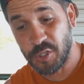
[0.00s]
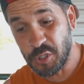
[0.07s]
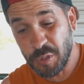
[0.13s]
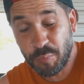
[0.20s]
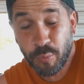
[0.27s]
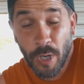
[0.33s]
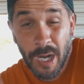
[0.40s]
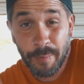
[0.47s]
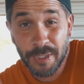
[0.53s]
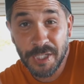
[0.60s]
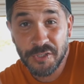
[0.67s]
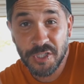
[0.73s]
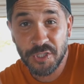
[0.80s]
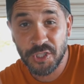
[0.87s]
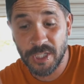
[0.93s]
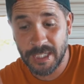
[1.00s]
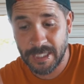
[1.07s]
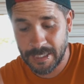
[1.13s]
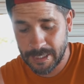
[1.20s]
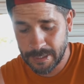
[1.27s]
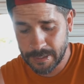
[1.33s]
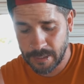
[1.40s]
You could probably use a
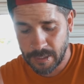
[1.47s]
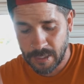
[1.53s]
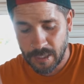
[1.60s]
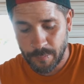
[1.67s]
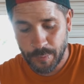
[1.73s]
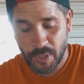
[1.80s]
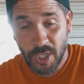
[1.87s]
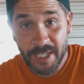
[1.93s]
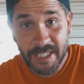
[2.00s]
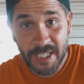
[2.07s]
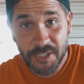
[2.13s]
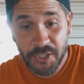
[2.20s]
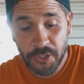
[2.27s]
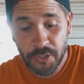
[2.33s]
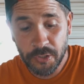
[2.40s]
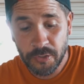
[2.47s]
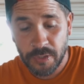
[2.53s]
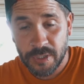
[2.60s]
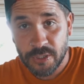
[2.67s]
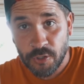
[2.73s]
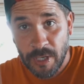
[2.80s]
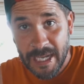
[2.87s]
chicken egg, but all you gotta do,
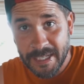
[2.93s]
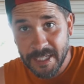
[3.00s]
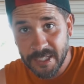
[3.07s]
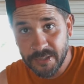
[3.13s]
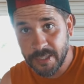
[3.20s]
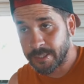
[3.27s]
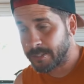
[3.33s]
crack it in